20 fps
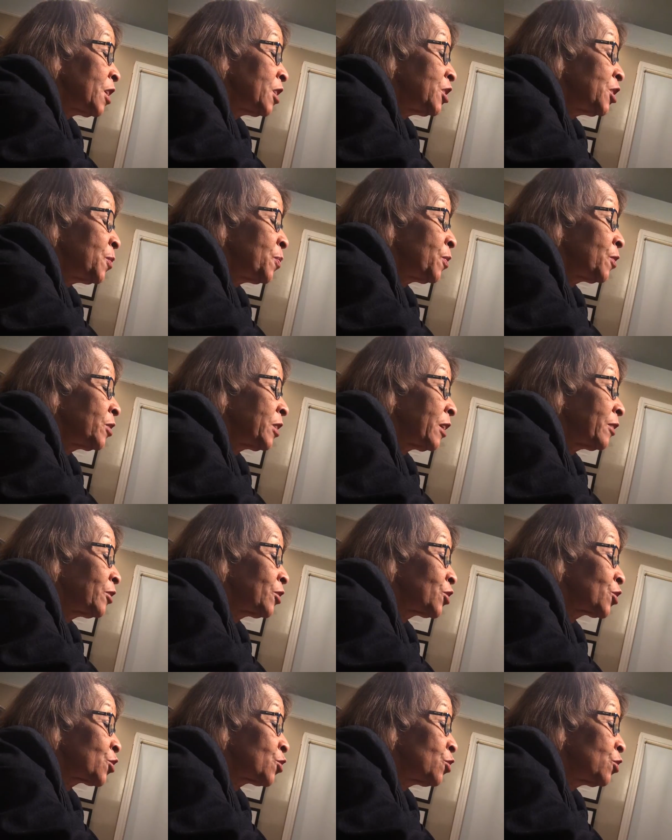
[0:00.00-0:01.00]
She pulled out
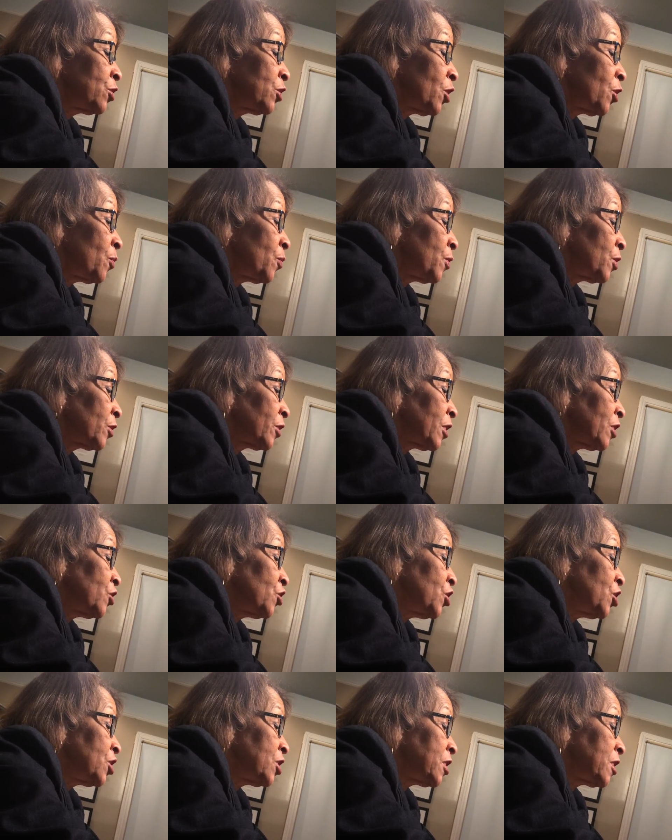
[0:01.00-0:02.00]
the school notebook that
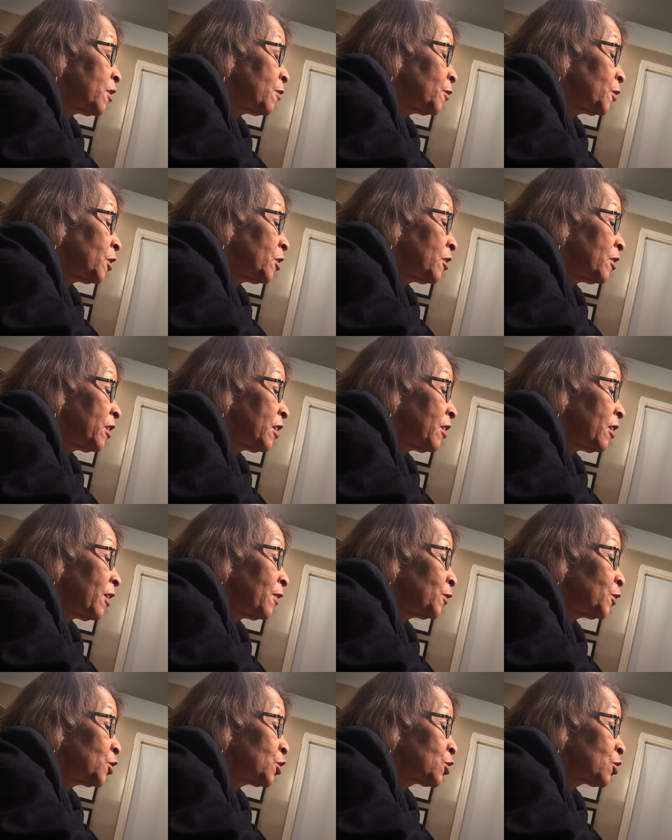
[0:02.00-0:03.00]
she'd stuffed under there
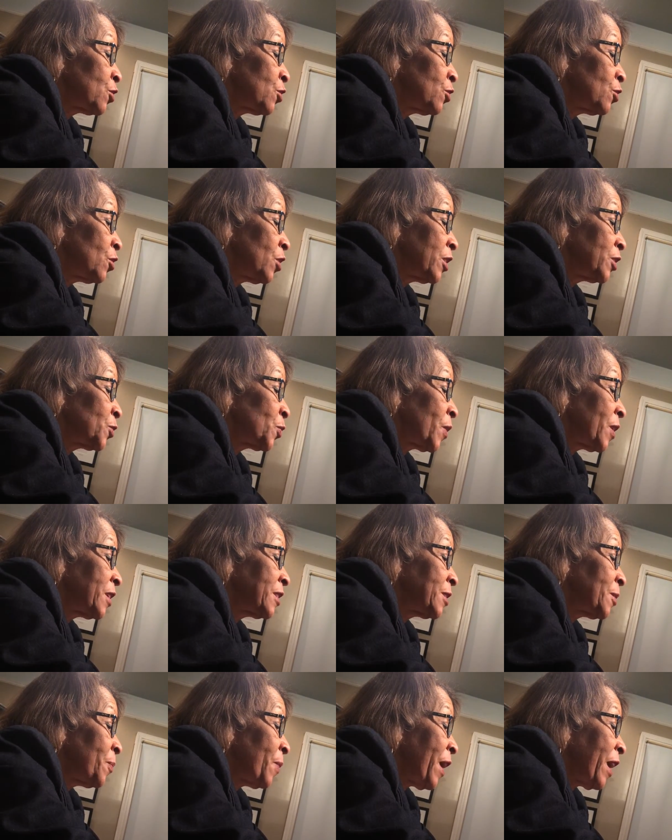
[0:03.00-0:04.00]
after school, as well
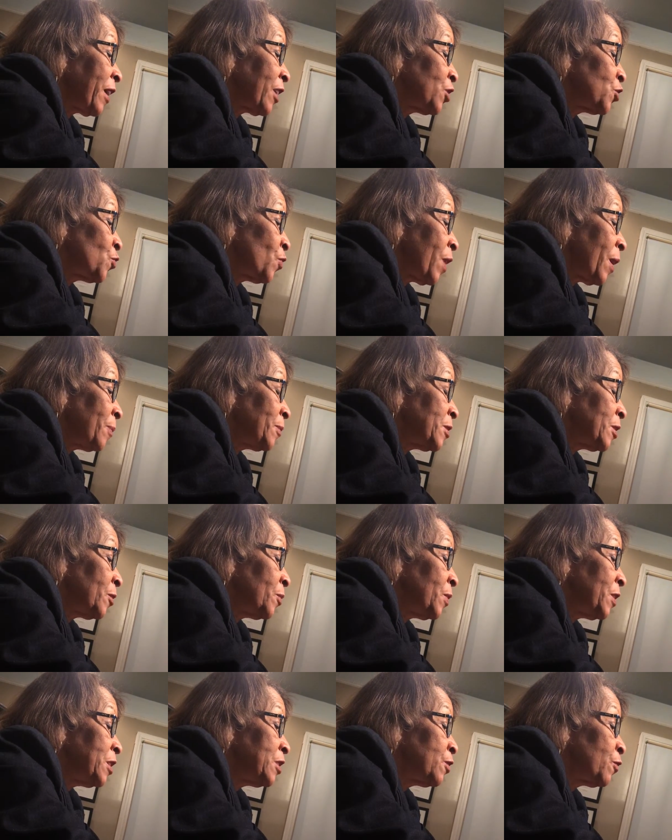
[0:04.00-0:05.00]
as a package wrapped in a
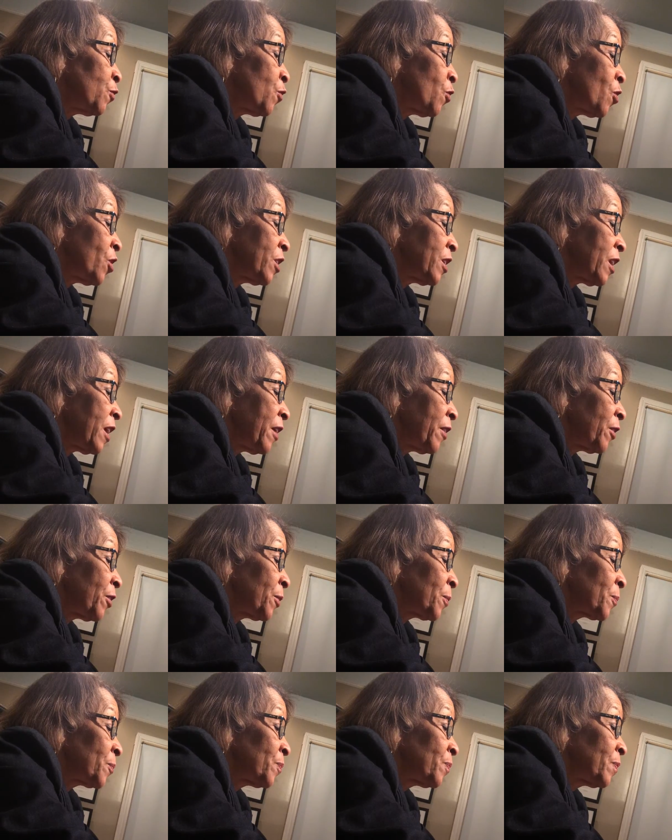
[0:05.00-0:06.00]
piece of worn
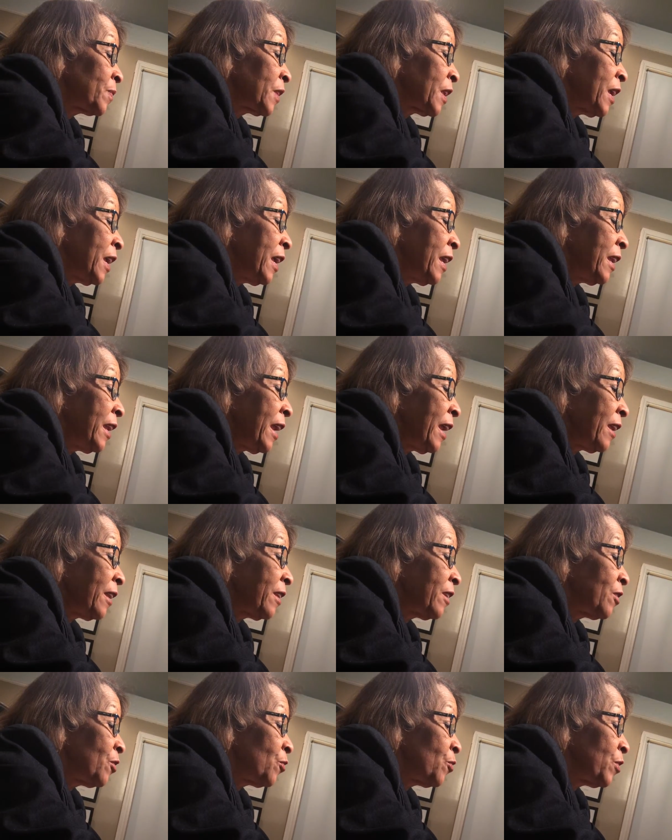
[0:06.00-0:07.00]
leather.
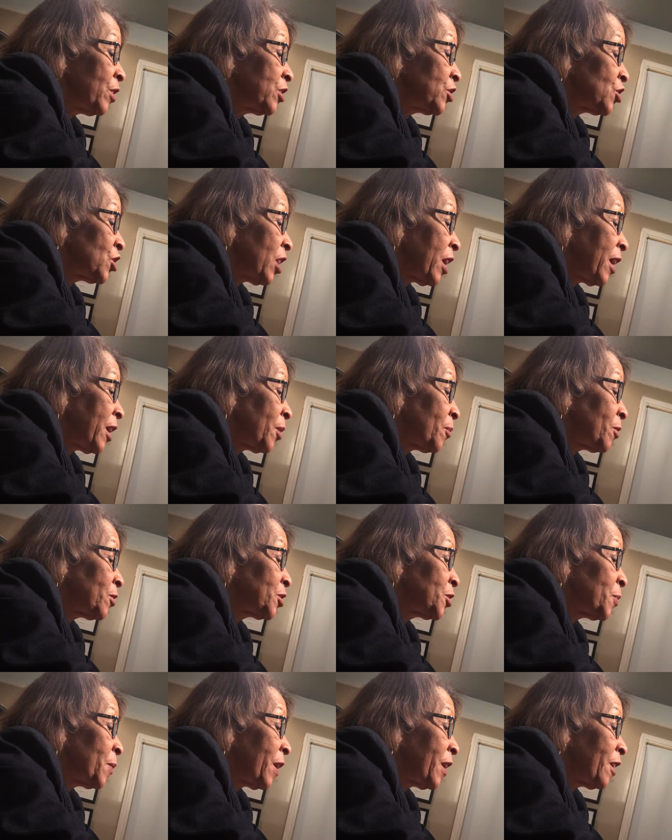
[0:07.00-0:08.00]
Inhaling the rich animal
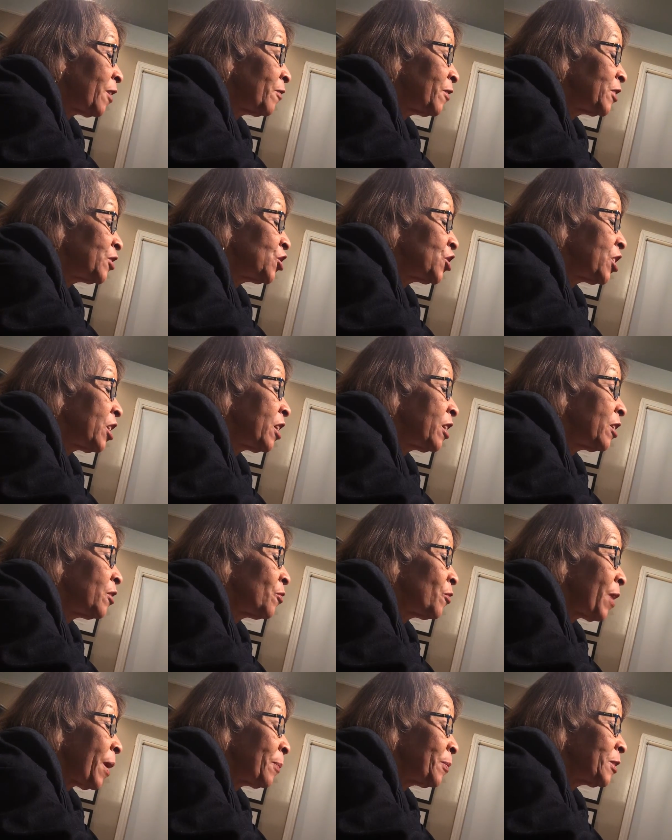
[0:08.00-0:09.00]
smell of it, she
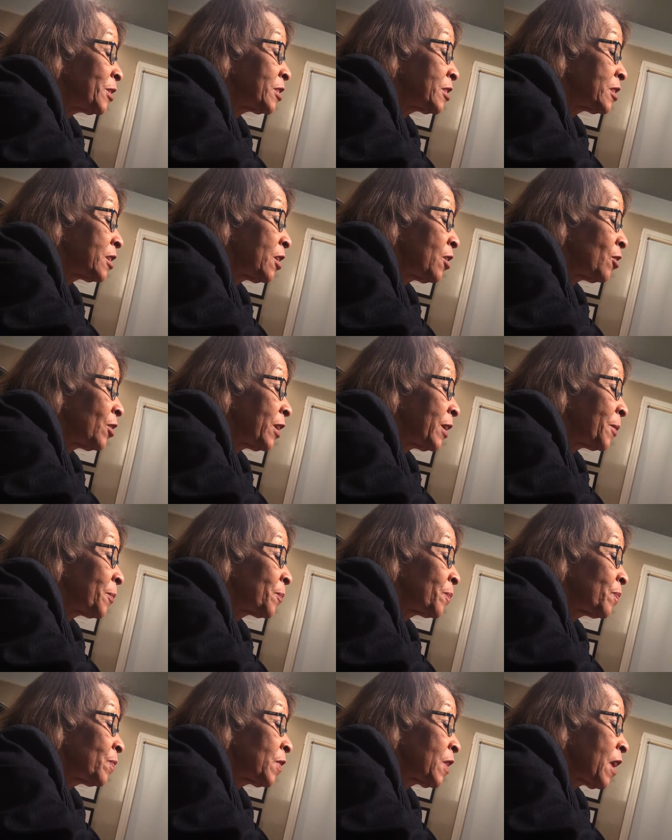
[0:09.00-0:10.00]
unwrapped it slowly.
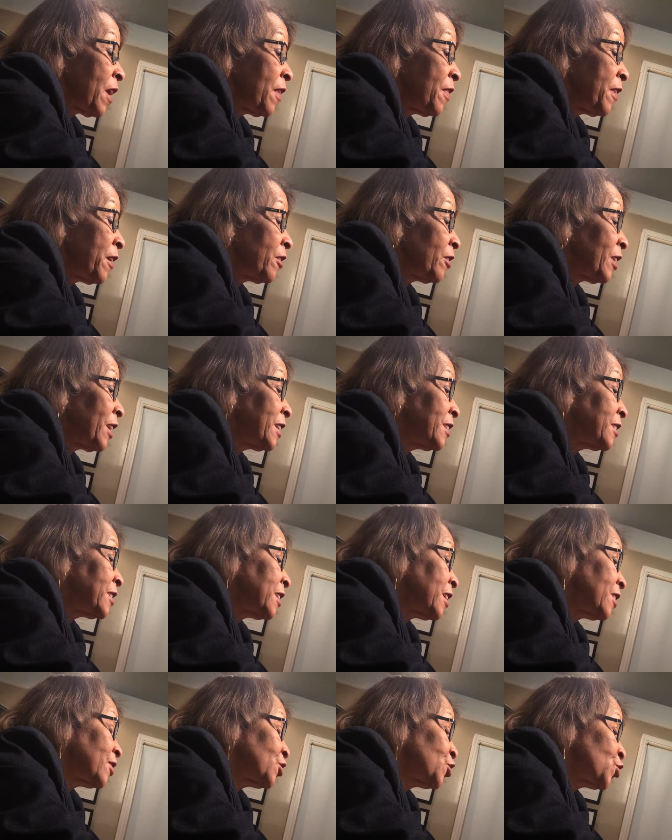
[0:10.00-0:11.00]
There lay
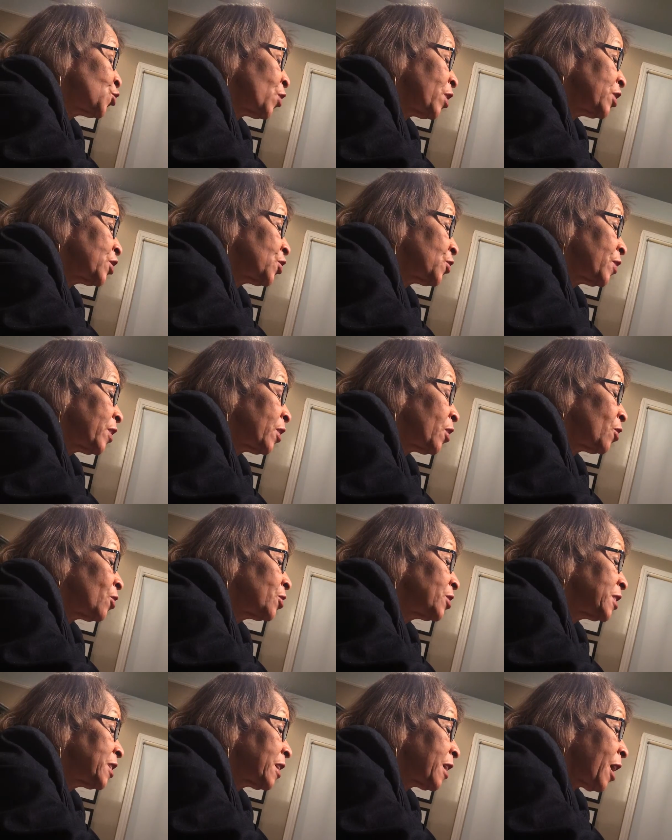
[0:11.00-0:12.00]
Stella's treasure, an
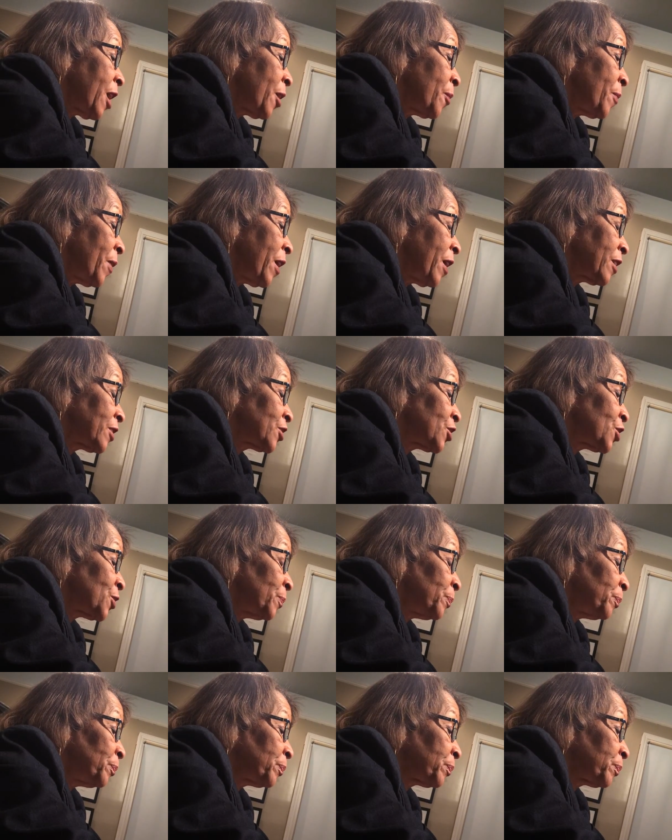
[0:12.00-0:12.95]
old cigar box.